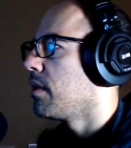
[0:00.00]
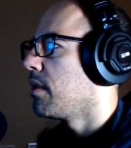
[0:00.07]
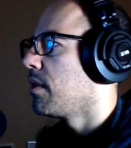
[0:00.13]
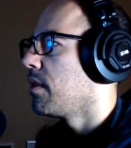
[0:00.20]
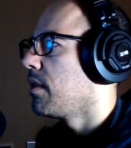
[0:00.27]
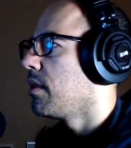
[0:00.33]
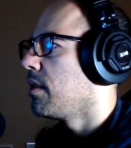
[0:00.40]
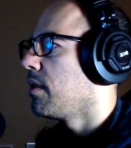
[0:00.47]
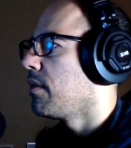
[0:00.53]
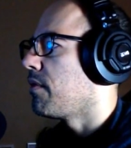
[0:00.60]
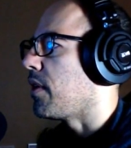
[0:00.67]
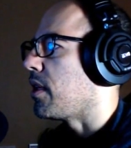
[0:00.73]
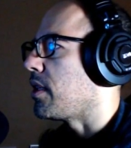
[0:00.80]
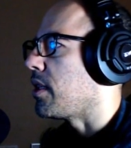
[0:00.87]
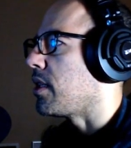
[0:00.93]
Fire dance,
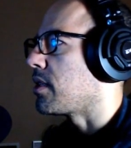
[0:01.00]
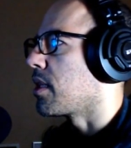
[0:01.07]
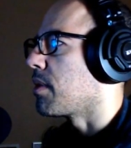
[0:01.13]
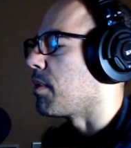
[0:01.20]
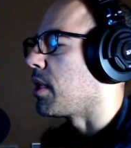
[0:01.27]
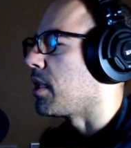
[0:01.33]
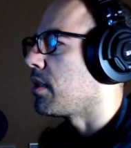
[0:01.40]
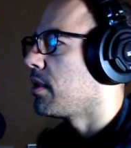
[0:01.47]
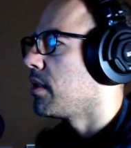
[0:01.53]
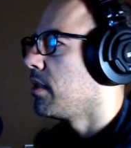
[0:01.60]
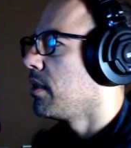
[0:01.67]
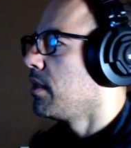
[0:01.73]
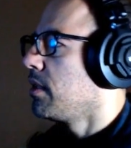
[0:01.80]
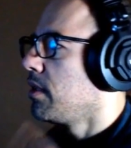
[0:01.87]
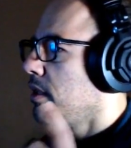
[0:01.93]
come on. Fire
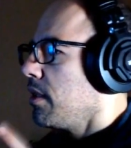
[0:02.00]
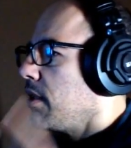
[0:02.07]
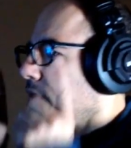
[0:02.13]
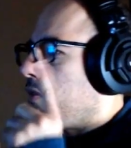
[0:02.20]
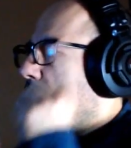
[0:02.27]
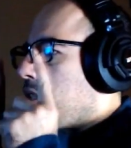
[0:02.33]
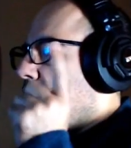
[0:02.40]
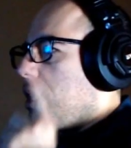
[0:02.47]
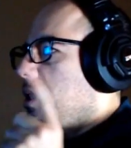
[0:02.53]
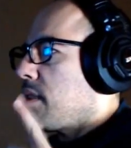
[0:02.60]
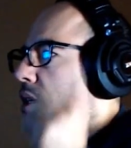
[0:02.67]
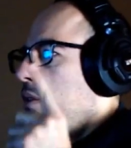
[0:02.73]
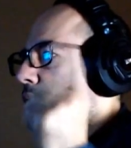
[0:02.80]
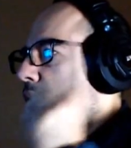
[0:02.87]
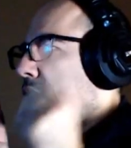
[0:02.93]
dance, fire
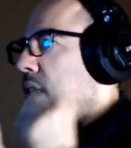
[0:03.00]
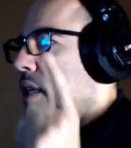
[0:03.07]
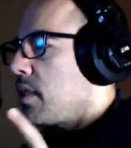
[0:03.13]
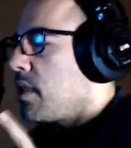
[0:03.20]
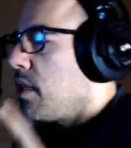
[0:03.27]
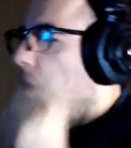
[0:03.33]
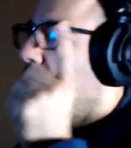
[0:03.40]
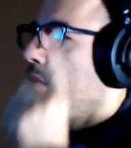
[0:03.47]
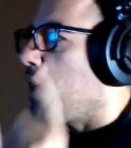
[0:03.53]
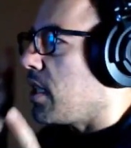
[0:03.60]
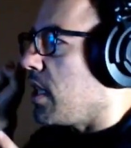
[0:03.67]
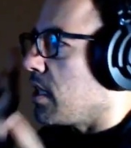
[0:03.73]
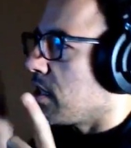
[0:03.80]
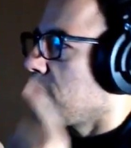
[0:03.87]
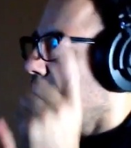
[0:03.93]
dance, fire dance,
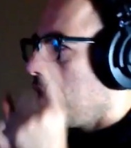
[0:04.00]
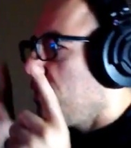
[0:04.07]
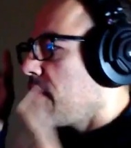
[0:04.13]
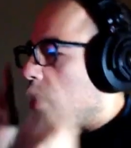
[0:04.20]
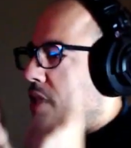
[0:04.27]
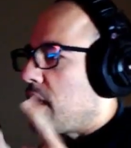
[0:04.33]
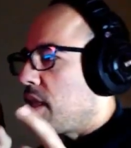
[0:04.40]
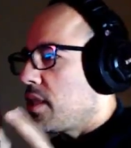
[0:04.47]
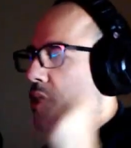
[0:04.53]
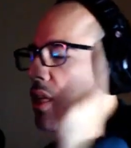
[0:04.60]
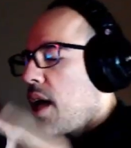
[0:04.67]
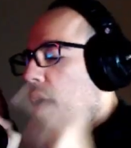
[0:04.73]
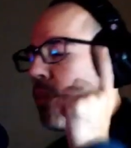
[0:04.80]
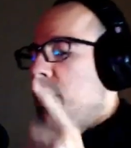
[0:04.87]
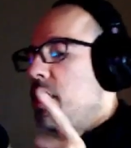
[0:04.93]
fire dance. I
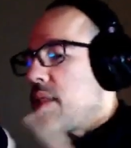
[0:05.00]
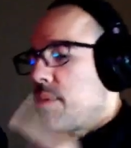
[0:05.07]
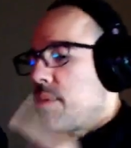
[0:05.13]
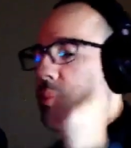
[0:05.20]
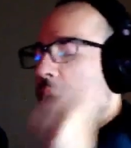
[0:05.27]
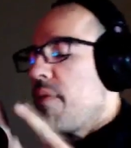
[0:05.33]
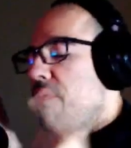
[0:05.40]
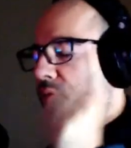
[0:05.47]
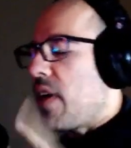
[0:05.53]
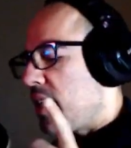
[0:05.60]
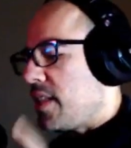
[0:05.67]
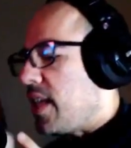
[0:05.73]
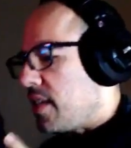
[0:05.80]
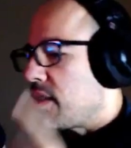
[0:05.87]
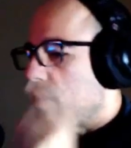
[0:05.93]
missed my fire dance,
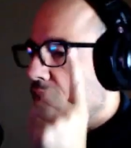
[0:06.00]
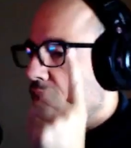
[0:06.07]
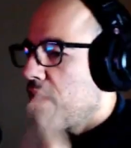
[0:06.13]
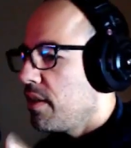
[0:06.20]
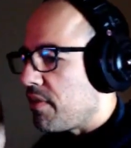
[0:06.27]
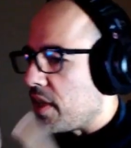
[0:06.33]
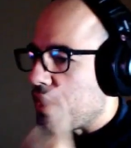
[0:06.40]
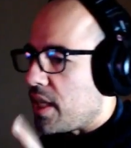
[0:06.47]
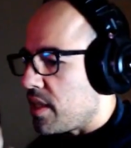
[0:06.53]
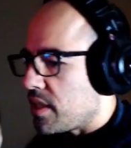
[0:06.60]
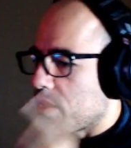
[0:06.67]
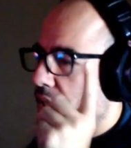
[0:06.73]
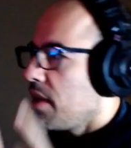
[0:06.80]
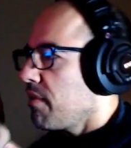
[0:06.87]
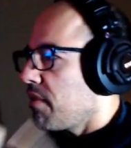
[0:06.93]
fire dance,
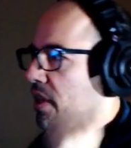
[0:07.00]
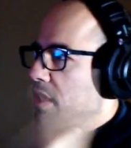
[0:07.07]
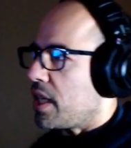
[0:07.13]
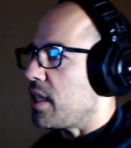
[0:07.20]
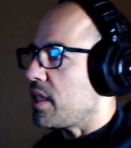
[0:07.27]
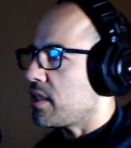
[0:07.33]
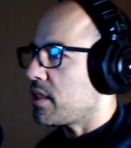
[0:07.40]
fire dance.